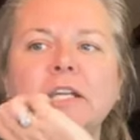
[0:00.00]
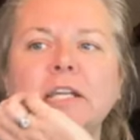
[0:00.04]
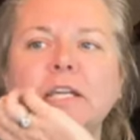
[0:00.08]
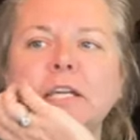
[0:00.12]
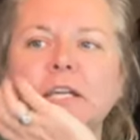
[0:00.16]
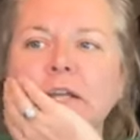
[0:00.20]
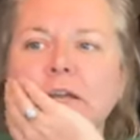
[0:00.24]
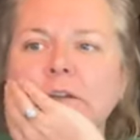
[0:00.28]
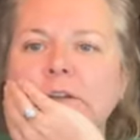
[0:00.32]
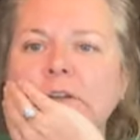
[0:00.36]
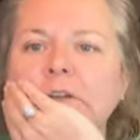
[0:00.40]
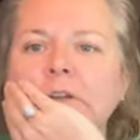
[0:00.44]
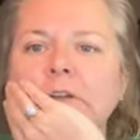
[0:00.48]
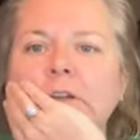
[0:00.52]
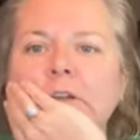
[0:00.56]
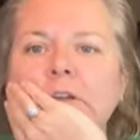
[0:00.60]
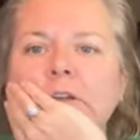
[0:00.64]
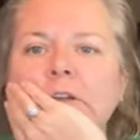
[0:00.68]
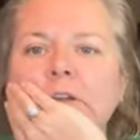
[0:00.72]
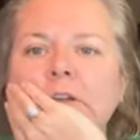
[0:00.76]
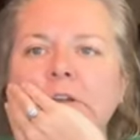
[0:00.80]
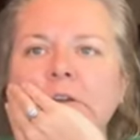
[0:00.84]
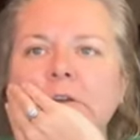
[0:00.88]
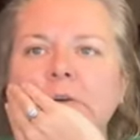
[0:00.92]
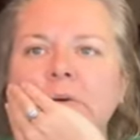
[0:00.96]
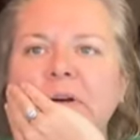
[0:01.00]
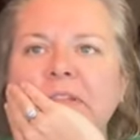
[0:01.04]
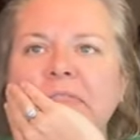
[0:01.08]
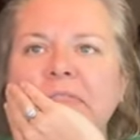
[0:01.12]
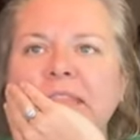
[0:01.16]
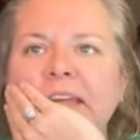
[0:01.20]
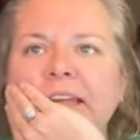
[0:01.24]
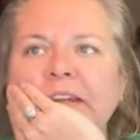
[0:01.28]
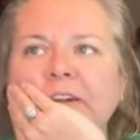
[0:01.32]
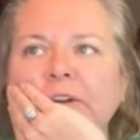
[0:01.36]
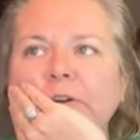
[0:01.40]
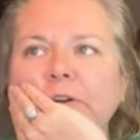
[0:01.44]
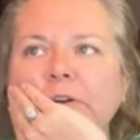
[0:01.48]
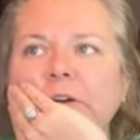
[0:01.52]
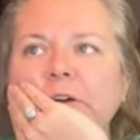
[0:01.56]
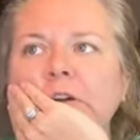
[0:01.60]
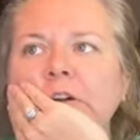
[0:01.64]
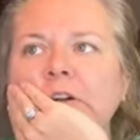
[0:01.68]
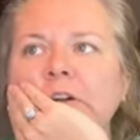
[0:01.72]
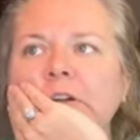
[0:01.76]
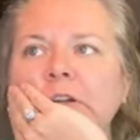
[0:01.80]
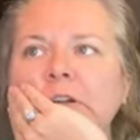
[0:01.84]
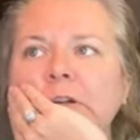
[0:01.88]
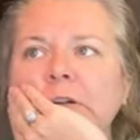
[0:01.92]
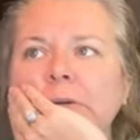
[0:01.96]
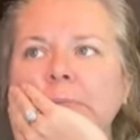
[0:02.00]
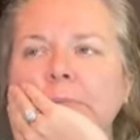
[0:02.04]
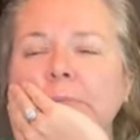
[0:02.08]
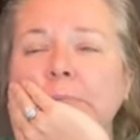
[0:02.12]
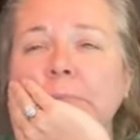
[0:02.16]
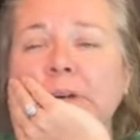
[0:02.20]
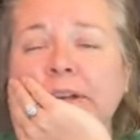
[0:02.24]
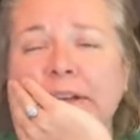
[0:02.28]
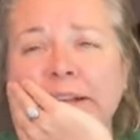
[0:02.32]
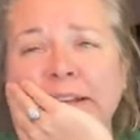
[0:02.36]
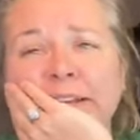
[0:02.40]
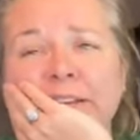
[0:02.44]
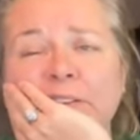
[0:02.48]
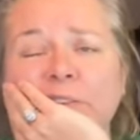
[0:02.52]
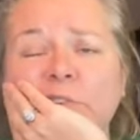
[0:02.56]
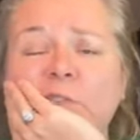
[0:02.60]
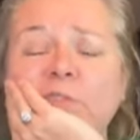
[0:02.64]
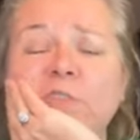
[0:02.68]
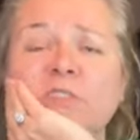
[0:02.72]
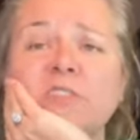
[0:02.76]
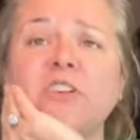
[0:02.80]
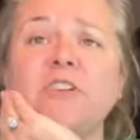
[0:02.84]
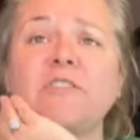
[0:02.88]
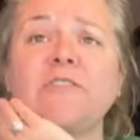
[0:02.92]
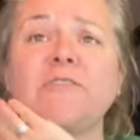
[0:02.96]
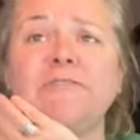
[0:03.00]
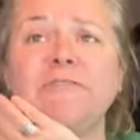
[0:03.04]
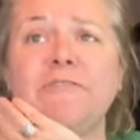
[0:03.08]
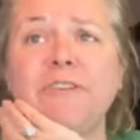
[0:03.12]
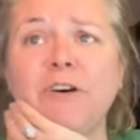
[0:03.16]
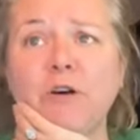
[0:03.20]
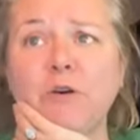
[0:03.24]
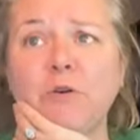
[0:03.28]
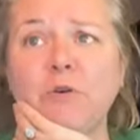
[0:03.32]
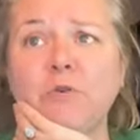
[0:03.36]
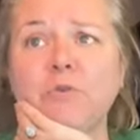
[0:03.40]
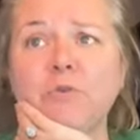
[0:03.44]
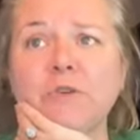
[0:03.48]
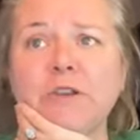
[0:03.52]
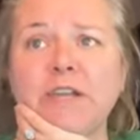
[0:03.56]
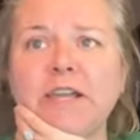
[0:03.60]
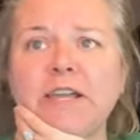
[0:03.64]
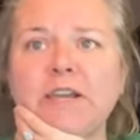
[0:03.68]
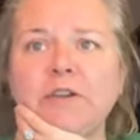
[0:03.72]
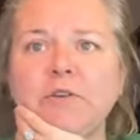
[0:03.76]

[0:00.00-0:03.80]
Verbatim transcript: funny on there, but on your phone